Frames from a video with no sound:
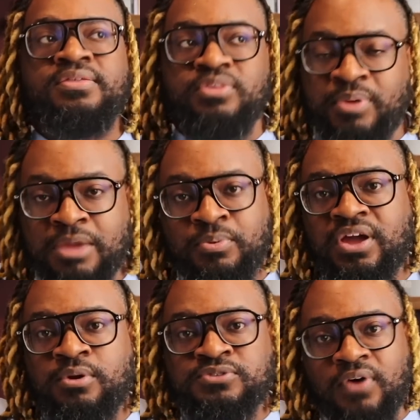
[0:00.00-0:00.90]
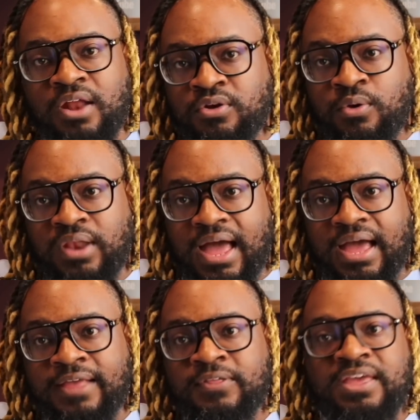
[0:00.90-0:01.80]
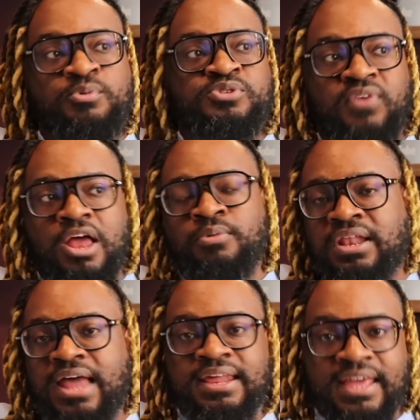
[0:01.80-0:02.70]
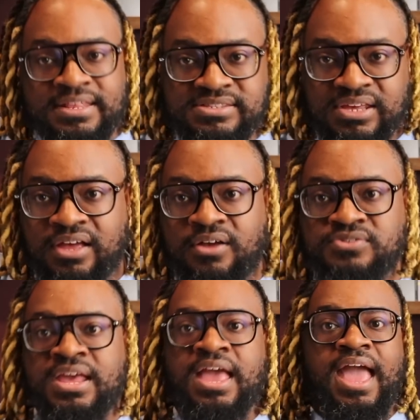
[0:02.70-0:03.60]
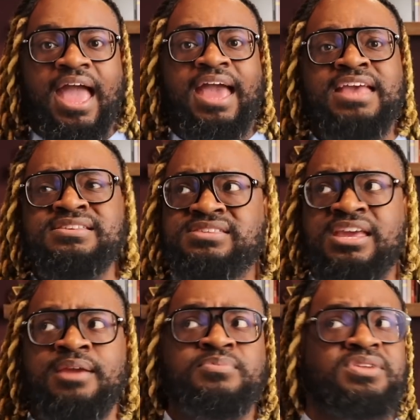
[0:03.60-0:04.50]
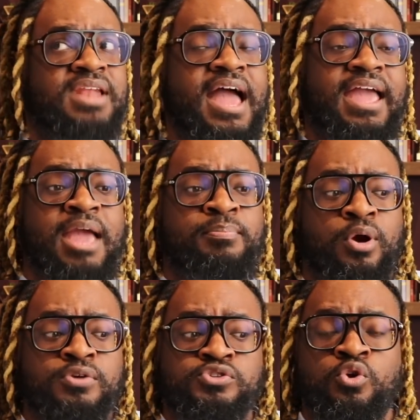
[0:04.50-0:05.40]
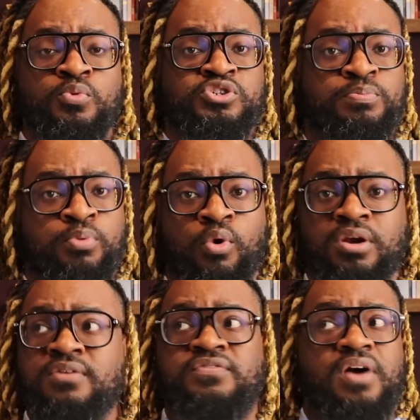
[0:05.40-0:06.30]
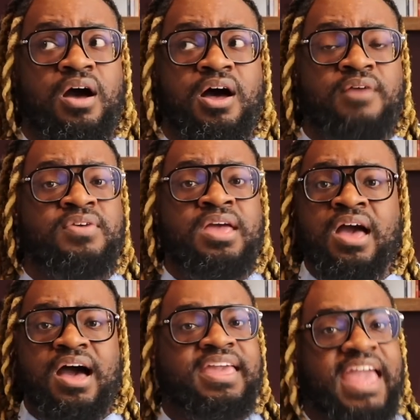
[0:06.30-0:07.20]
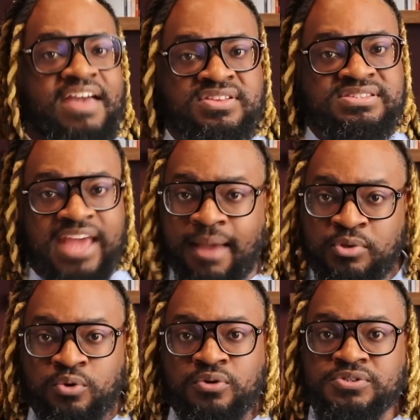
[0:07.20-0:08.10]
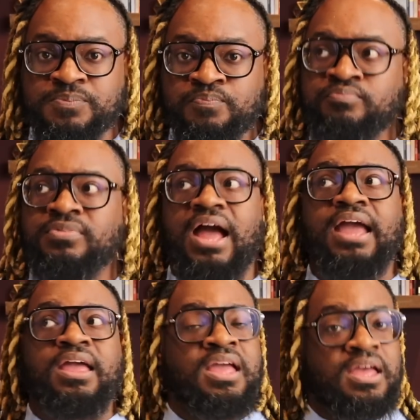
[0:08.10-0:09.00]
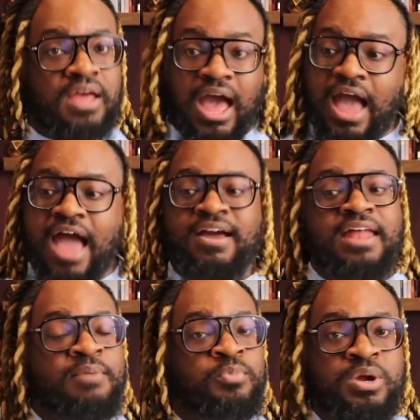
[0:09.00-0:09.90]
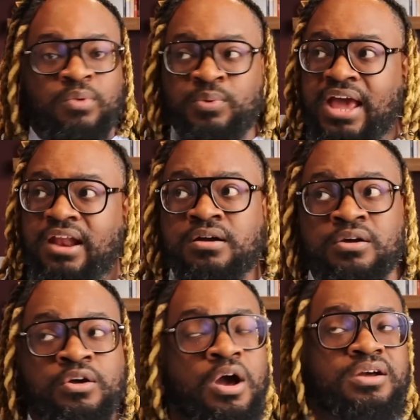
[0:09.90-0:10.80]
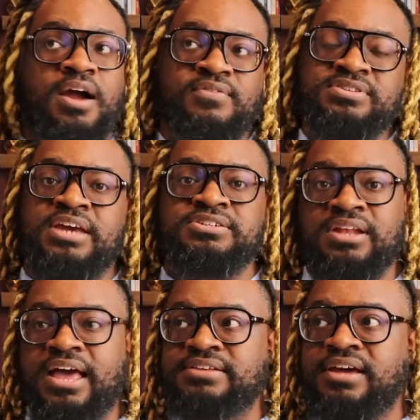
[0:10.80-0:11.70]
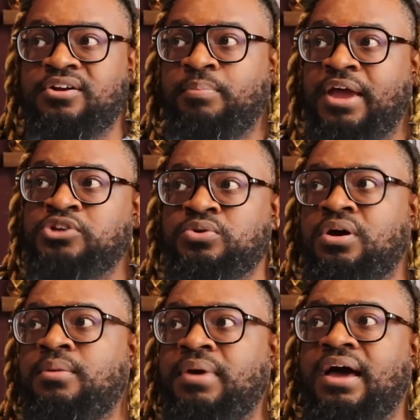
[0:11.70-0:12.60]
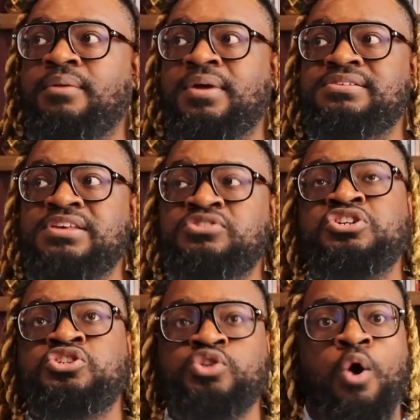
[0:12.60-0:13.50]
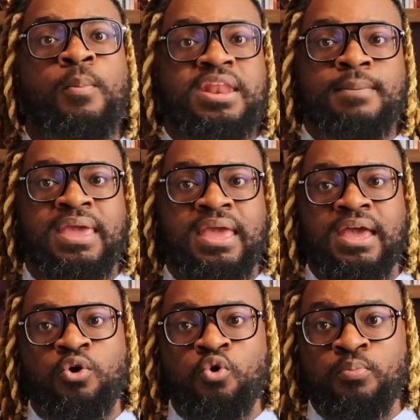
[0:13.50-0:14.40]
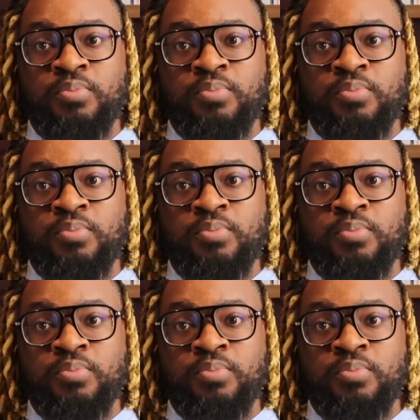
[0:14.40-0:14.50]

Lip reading: the people that he was following online. He was following a lot of incels, and he seemed like a person who was supportive of a Kevin Samuels. Like, we had a good conversation last night on Patreon about it, because there's just so many men who